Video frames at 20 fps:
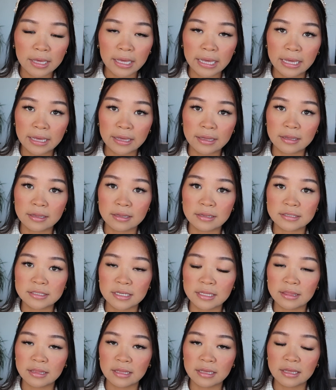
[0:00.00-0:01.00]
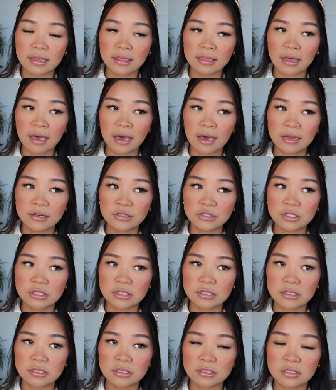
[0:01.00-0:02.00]
And I think that
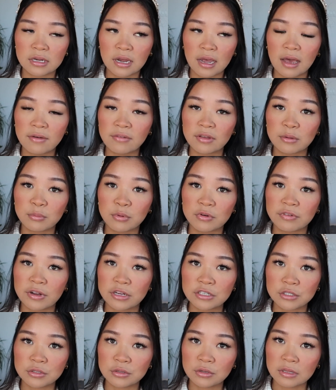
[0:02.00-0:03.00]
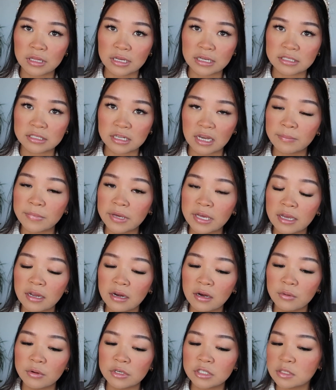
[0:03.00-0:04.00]
just having a professional like dye my
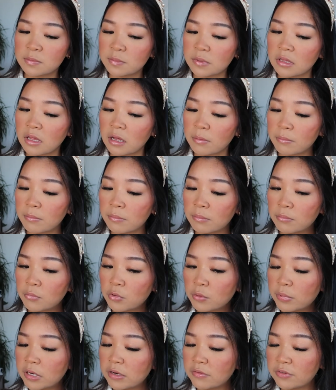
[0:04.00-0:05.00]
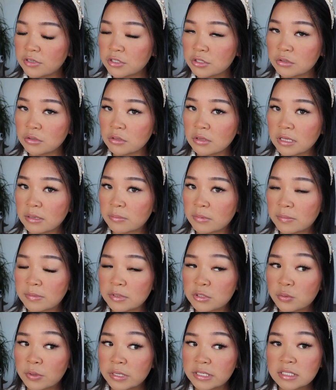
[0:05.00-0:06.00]
hair would just be a lot more beneficial, like maybe
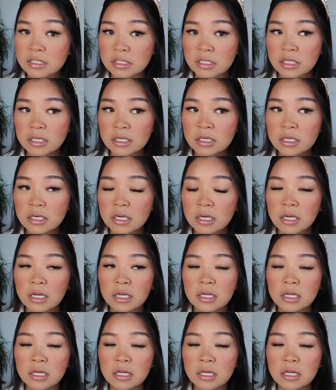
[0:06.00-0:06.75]
twice a year.